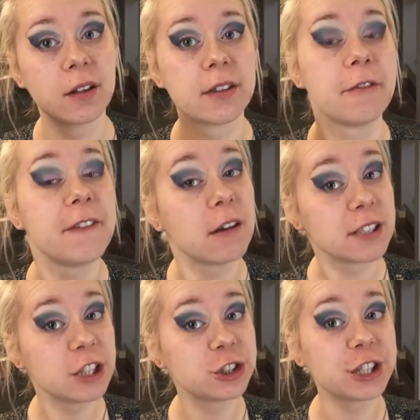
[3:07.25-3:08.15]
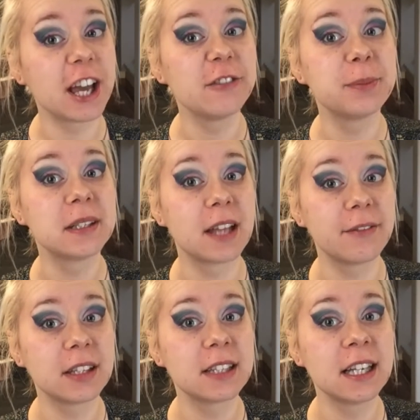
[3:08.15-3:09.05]
The foundation I've been
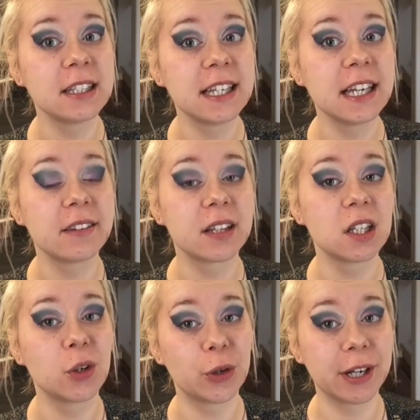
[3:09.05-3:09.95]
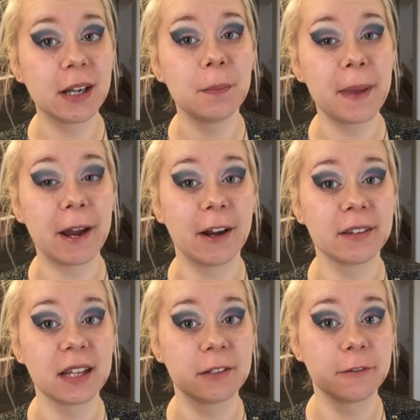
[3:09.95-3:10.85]
loving lately is the L'Oreal
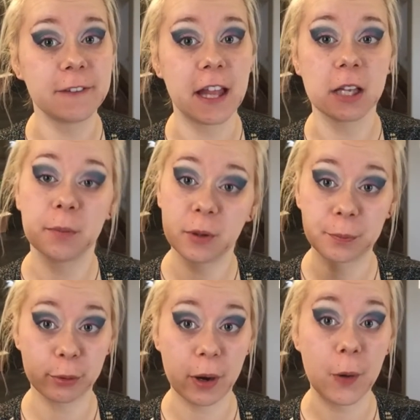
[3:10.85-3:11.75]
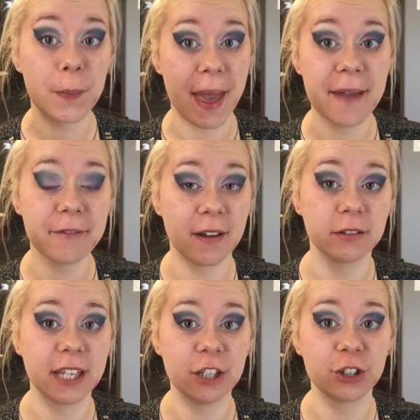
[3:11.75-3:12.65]
Paris Infallible Pro Matte
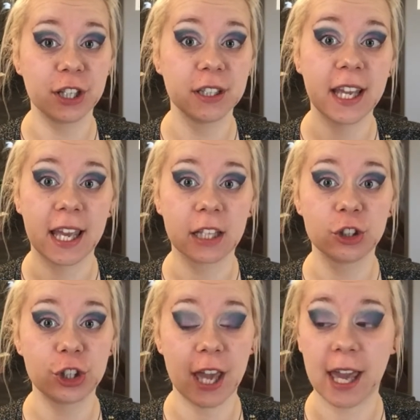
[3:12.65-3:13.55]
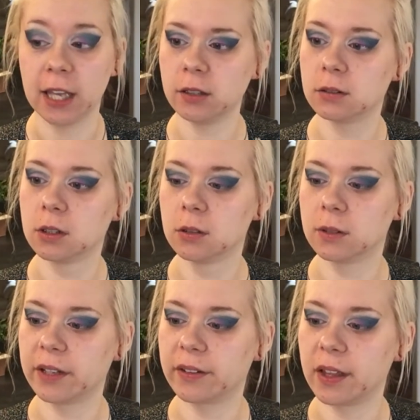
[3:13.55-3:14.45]
Foundation in shade.
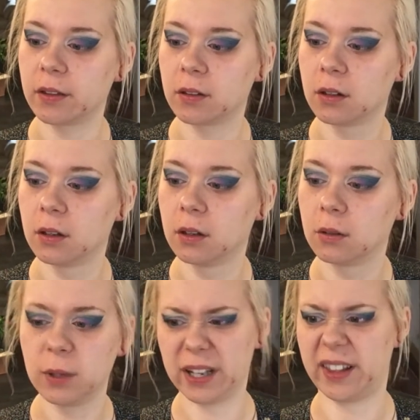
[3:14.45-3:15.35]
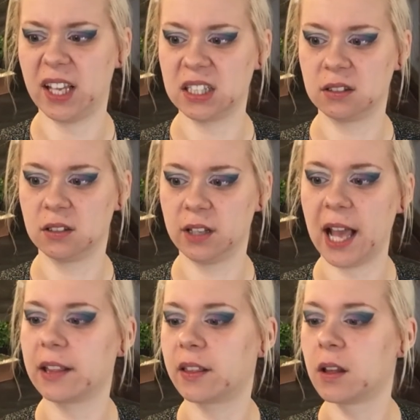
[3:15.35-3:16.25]
What is this? What is it?
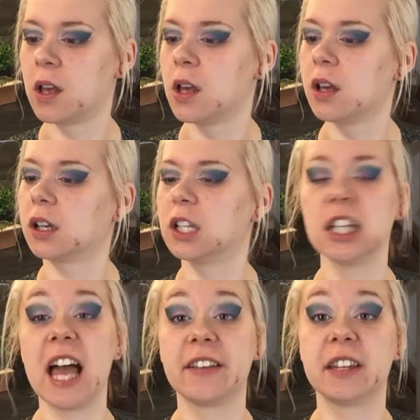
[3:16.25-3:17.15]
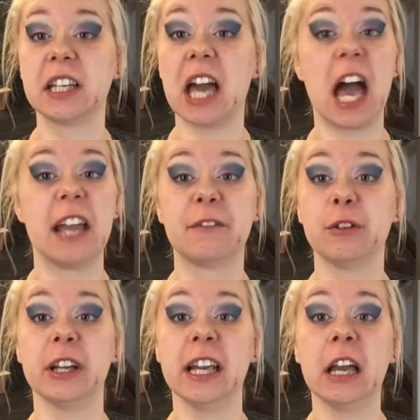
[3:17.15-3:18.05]
It's Classic
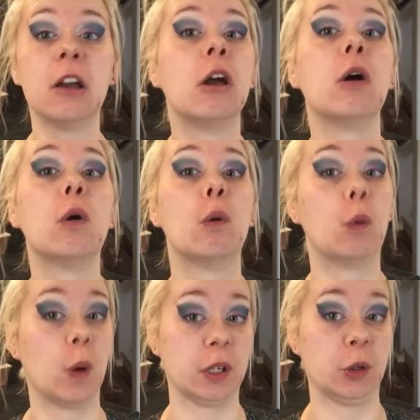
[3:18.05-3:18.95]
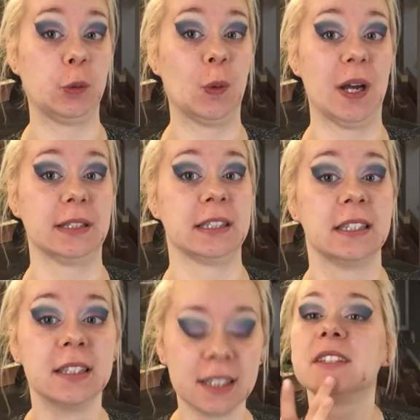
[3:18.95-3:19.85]
Ivory 101.
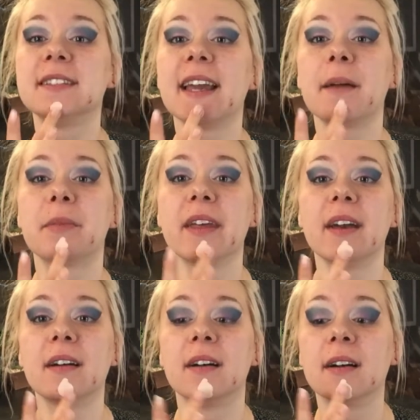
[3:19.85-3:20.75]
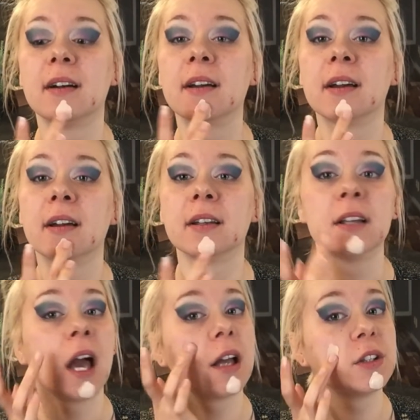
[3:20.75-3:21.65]
I'm gonna dab that
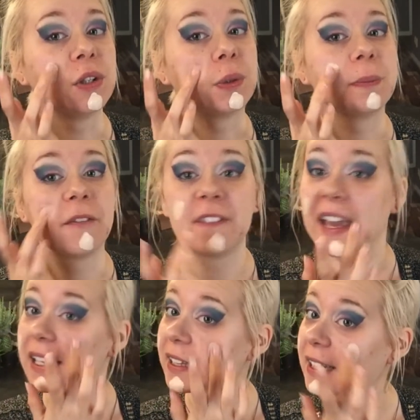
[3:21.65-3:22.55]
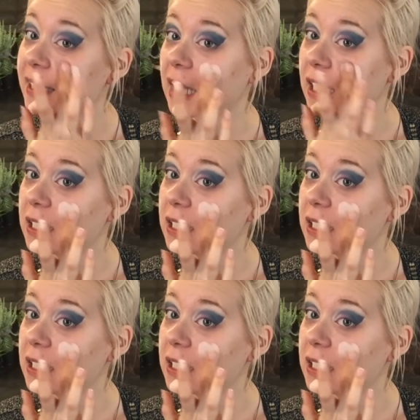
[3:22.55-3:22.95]
on to my face.